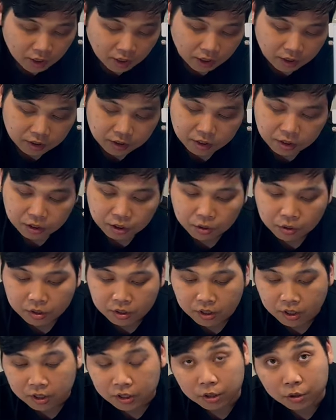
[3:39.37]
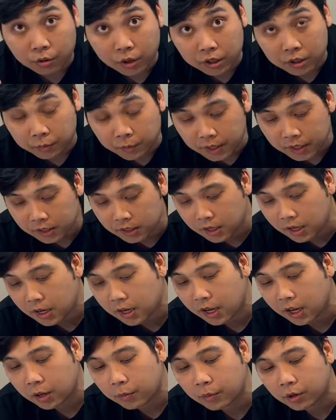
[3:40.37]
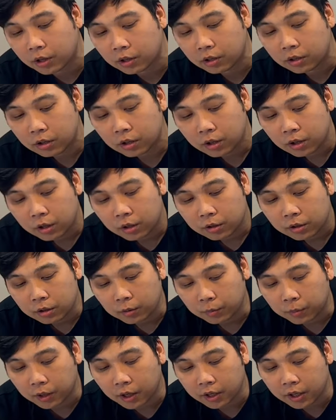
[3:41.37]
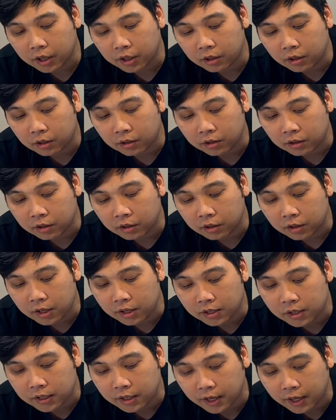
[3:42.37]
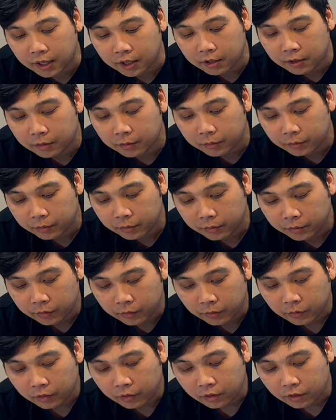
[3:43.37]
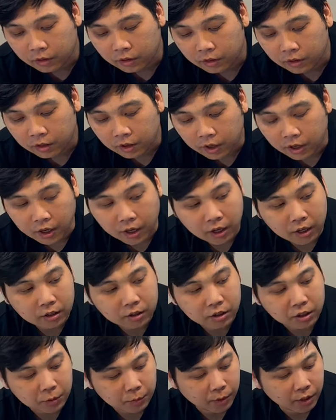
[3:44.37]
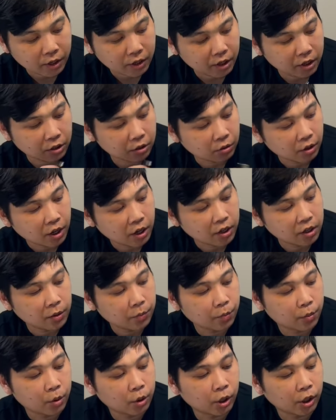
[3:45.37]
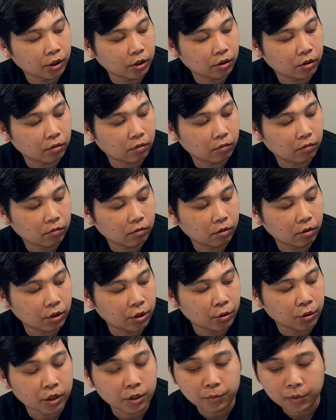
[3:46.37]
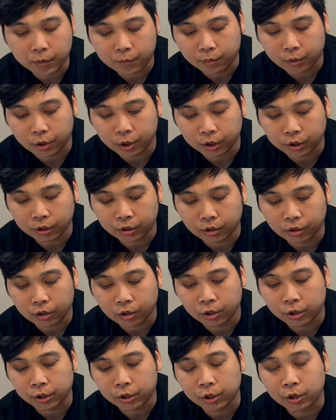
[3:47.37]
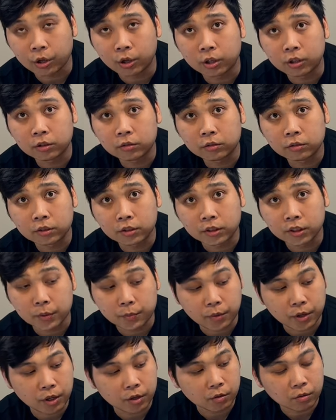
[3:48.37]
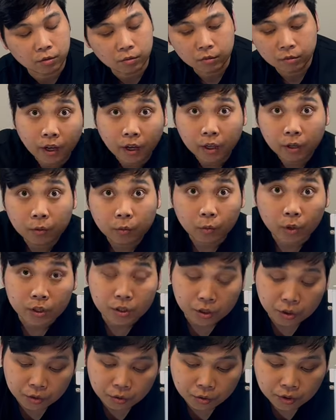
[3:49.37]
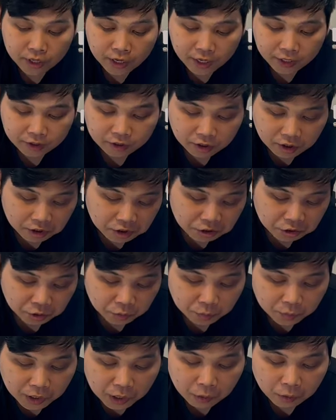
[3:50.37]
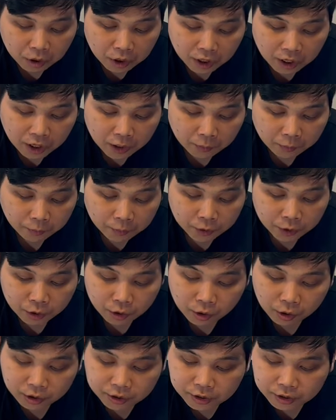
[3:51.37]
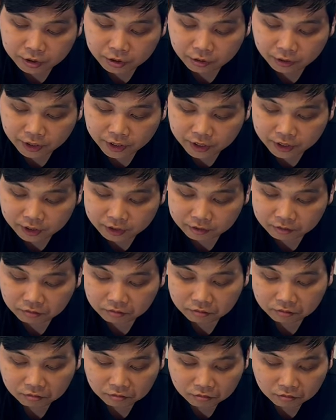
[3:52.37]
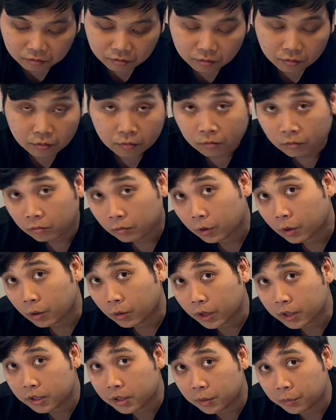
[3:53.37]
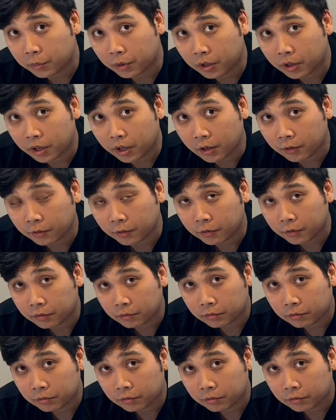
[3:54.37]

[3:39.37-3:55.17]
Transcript: and just use this USB-C cable to plug it on this side and just plug it to any port USB port on your and once you do that, it should power up your screen. Quite simple enough.